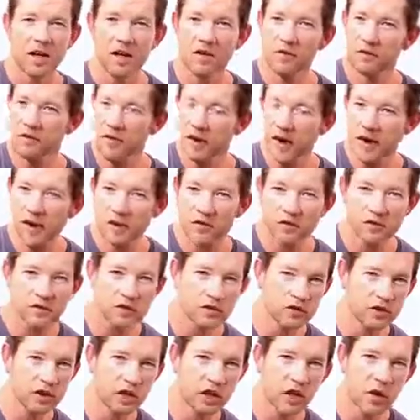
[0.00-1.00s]
Fast,
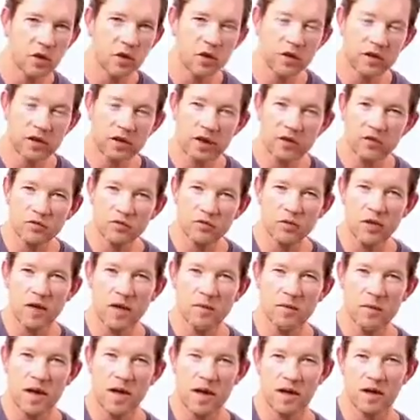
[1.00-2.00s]
slow, doesn't
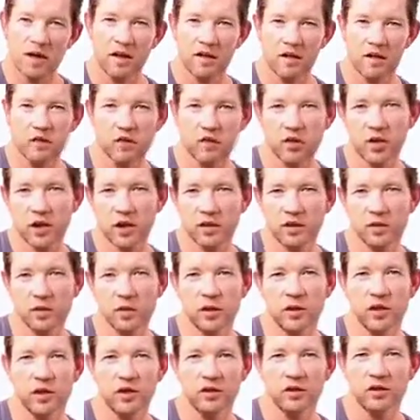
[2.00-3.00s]
really matter. The trick to
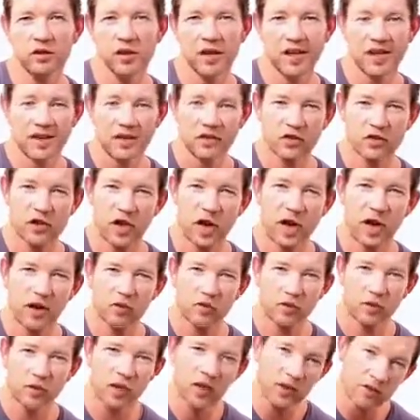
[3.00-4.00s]
it is start
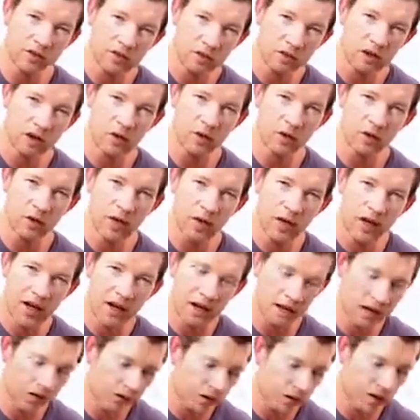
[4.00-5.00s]
really slow
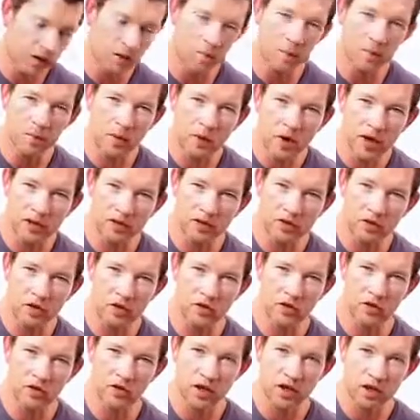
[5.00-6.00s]
and in
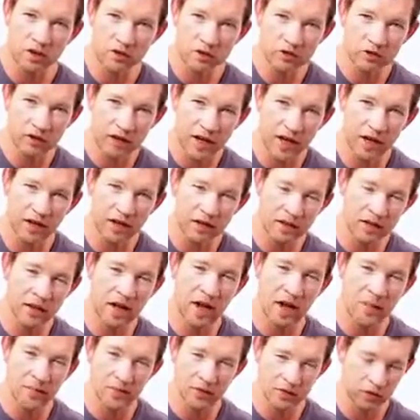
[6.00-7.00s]
bite-sized chunks, add it
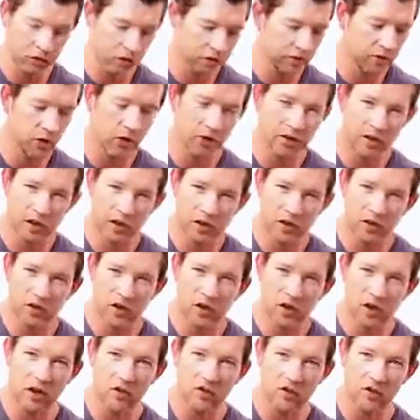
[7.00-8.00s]
up until you've got the
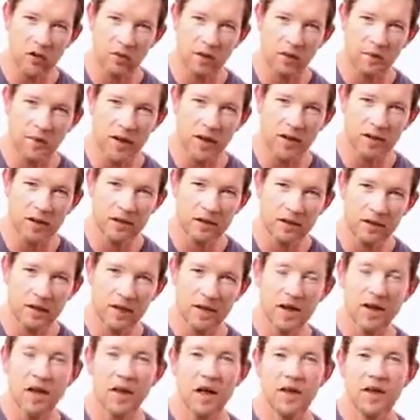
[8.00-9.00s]
entire strumming pattern.
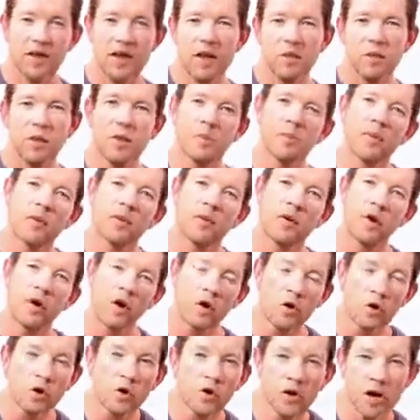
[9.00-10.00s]
Then we
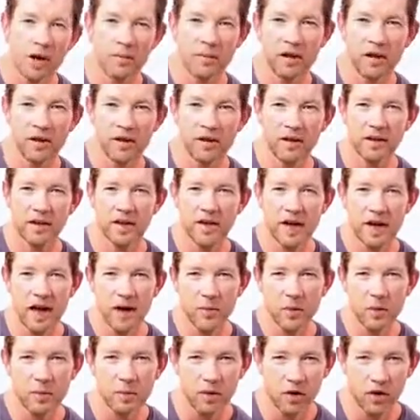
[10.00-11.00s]
program it. And
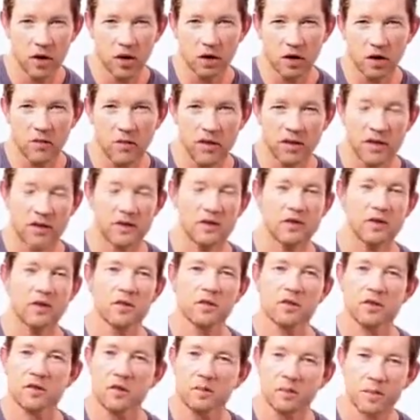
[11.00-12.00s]
how we program it is
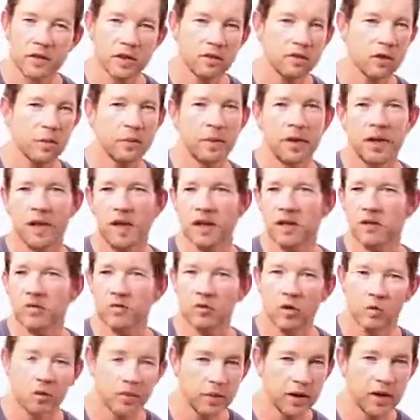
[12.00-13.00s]
just simply repeat,
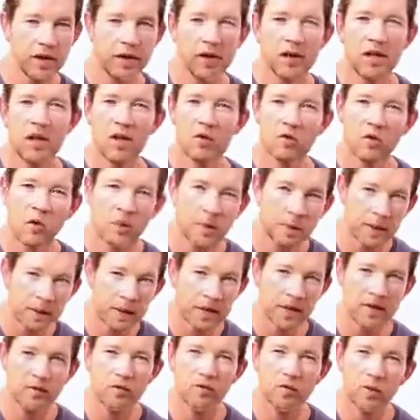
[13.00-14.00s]
repeat,
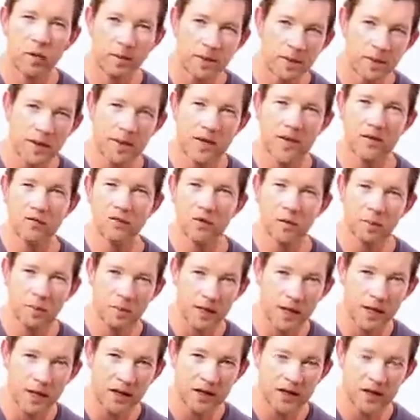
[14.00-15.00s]
repeat, repeat,
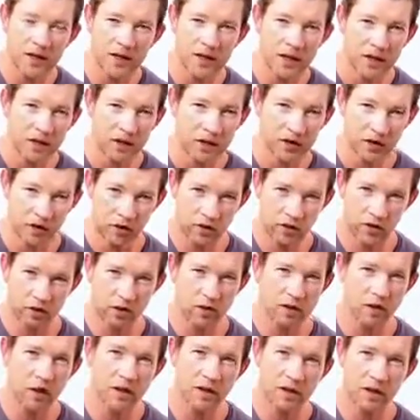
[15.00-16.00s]
repeat, so that
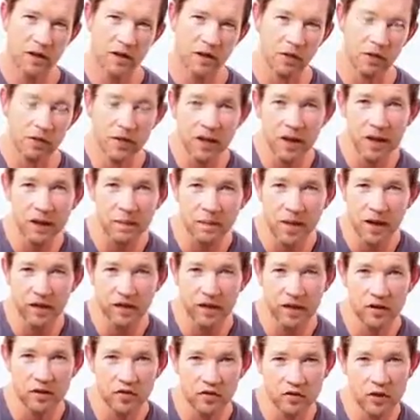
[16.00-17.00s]
you don't have to think about
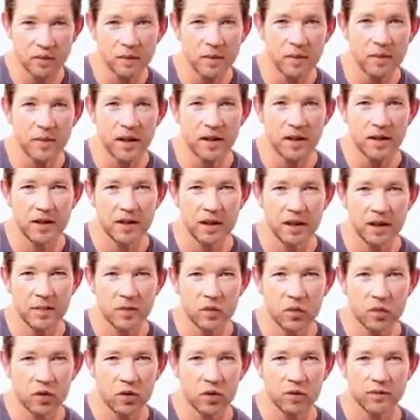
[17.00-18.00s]
that strumming pattern
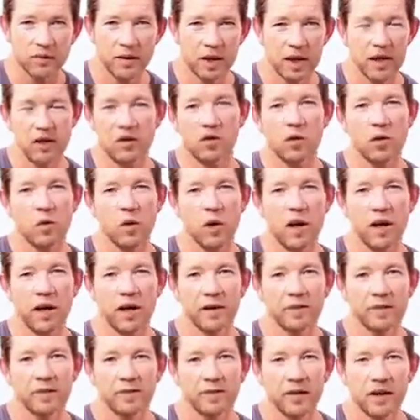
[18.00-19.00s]
anymore and you're
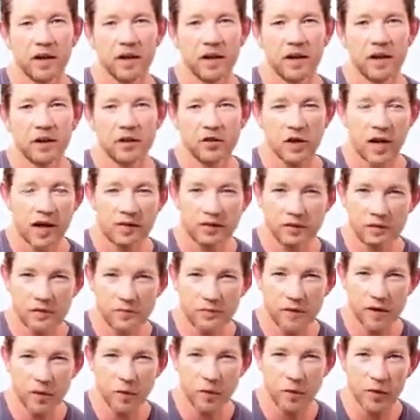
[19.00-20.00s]
away. So have some
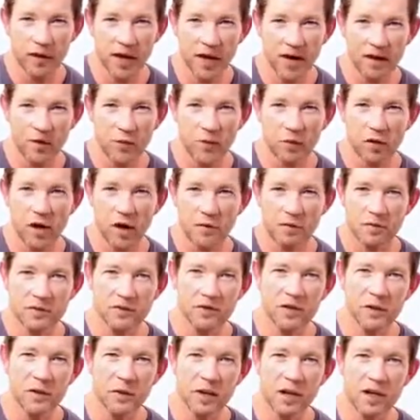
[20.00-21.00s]
fun with that, and we'll hope to
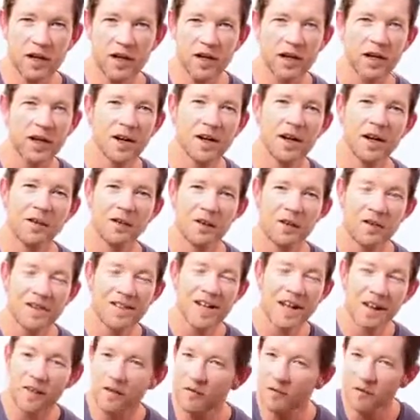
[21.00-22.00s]
see you again in
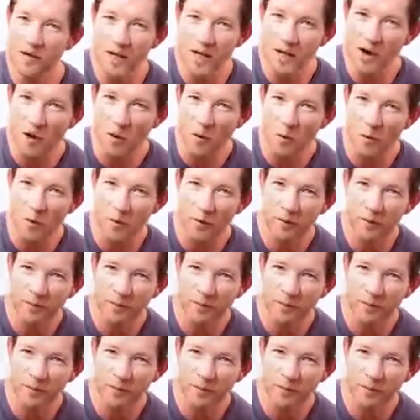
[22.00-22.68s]
another video.